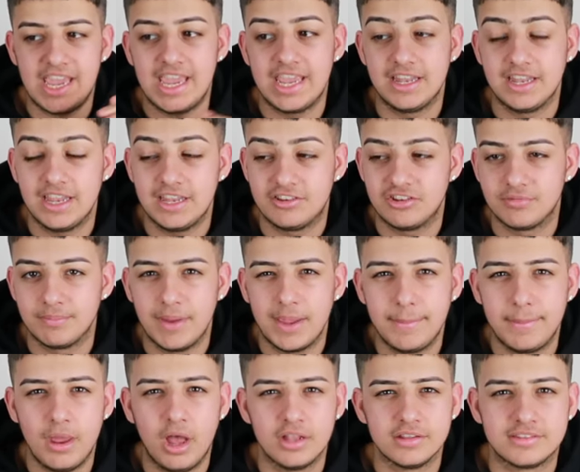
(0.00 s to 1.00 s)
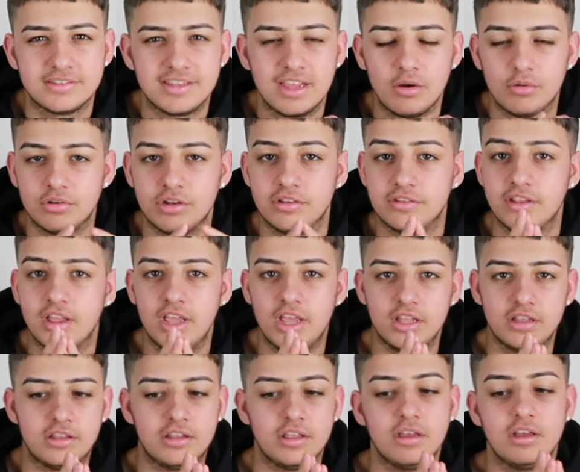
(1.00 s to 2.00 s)
it just made me unsettled, is
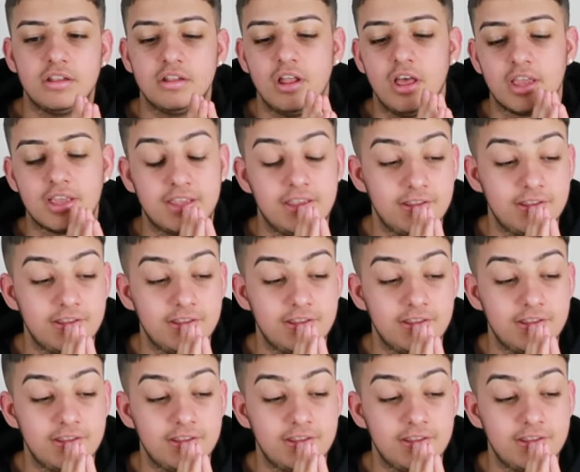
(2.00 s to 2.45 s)
that, like,